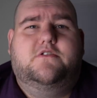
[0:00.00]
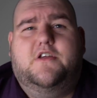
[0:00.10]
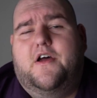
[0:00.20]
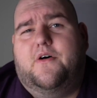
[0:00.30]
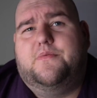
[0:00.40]

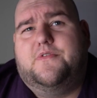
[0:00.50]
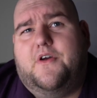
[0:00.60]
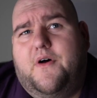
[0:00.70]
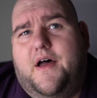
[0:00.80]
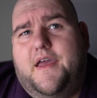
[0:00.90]
you know.
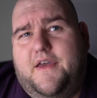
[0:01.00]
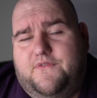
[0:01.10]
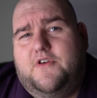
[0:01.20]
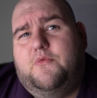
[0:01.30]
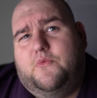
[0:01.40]
So, uh,
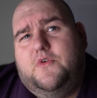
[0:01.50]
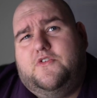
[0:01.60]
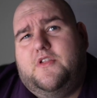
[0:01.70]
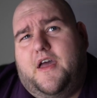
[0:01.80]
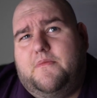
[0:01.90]
if you would
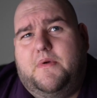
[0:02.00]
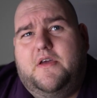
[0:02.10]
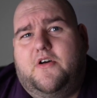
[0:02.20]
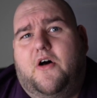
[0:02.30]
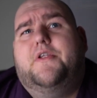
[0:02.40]
you like
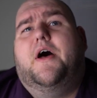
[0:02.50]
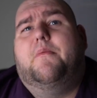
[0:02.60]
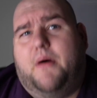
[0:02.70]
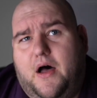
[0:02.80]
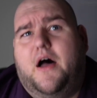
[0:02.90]
being called a
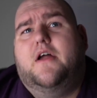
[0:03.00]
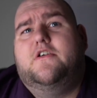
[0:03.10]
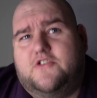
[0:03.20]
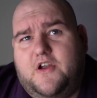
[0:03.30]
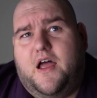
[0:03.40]

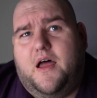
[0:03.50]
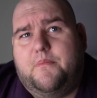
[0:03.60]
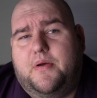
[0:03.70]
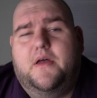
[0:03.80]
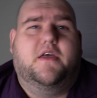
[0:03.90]
pawn
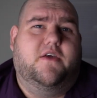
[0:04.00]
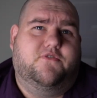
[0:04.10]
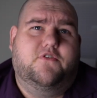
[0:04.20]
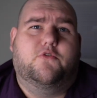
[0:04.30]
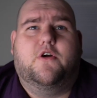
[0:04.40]
shop
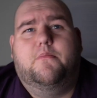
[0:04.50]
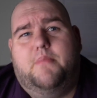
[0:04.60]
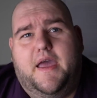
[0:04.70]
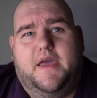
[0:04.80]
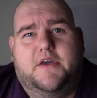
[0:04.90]
if you were a
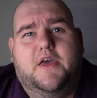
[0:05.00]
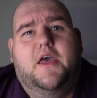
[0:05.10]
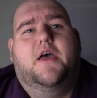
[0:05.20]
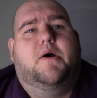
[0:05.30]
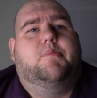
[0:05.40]
bank?
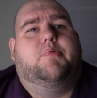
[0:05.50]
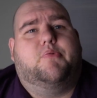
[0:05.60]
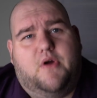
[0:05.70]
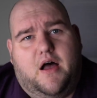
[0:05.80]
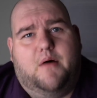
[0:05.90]

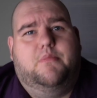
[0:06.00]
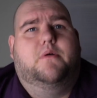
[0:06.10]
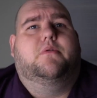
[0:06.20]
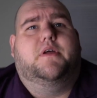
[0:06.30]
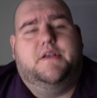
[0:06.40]

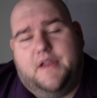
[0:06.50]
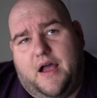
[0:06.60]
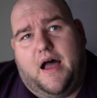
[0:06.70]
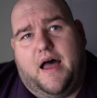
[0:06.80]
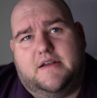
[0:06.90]
Probably
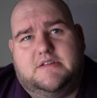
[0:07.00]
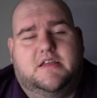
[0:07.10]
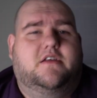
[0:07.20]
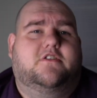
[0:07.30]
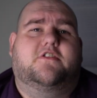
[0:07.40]
not.
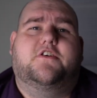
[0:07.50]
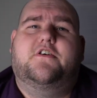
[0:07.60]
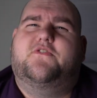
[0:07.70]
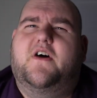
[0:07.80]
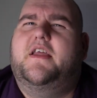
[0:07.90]
It's a
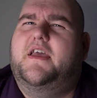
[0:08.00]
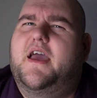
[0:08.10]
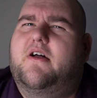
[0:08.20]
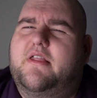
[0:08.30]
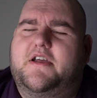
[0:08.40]
little funny
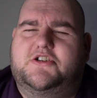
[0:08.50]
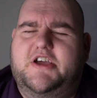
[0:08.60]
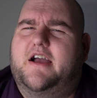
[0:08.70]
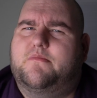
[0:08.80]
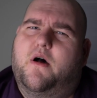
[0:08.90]
how like
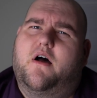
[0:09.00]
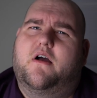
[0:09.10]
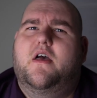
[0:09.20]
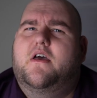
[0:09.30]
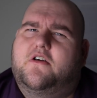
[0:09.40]
Jack
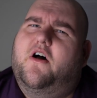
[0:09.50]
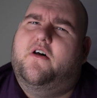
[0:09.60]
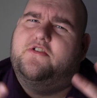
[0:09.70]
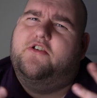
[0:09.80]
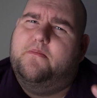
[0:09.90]
Ma
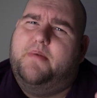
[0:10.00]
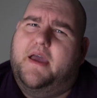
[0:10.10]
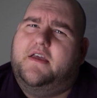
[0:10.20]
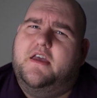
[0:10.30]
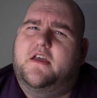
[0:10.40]
calls their
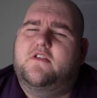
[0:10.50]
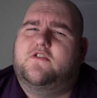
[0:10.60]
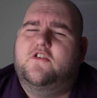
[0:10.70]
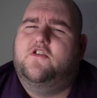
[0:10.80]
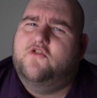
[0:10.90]
banking
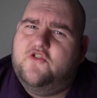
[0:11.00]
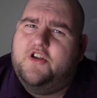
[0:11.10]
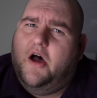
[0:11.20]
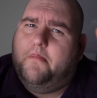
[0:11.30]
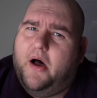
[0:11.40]

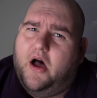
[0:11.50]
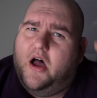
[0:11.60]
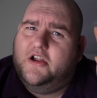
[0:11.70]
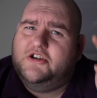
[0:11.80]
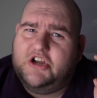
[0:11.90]
institution a
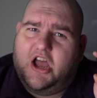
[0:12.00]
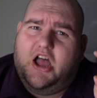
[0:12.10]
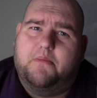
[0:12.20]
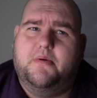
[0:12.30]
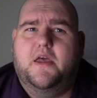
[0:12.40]
pawn
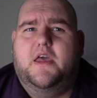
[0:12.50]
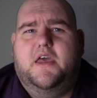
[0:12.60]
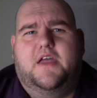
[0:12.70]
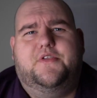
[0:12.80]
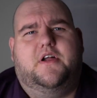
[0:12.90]
shop,
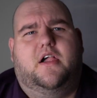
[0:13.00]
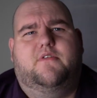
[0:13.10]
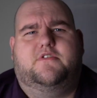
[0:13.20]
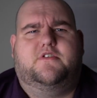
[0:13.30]
and then all of a